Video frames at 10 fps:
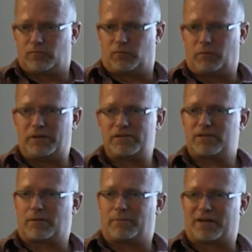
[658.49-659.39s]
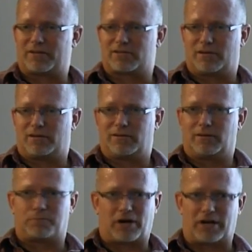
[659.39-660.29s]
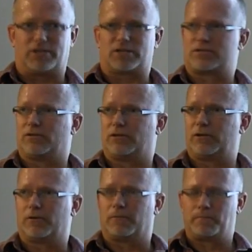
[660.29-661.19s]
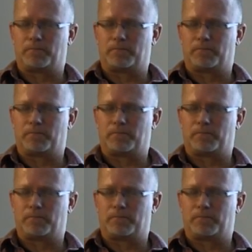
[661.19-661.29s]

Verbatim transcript: we basically come back and said, the project's still here.